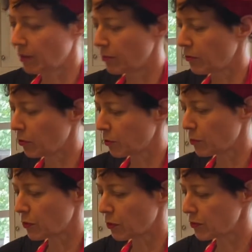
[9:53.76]
For
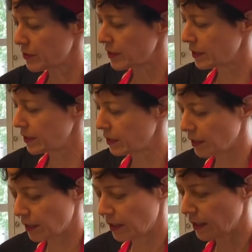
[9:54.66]
protein,
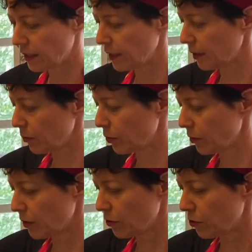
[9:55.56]
I am
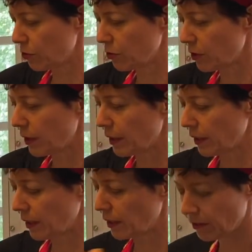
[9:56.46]
going to
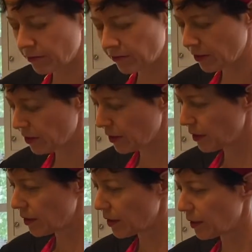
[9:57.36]
have
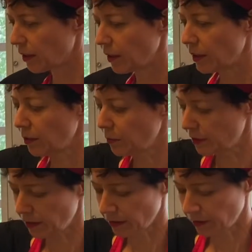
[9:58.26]
a little bit
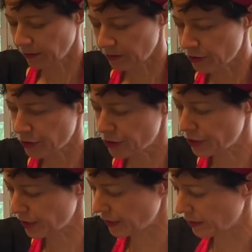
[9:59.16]
of
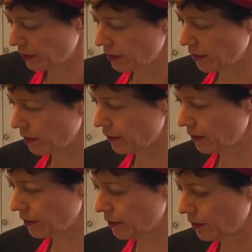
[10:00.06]
chicken.
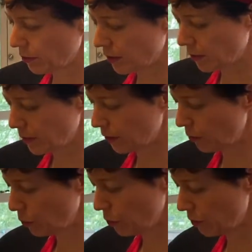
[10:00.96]
That's what I'm in the
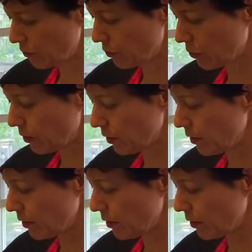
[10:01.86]
mood for.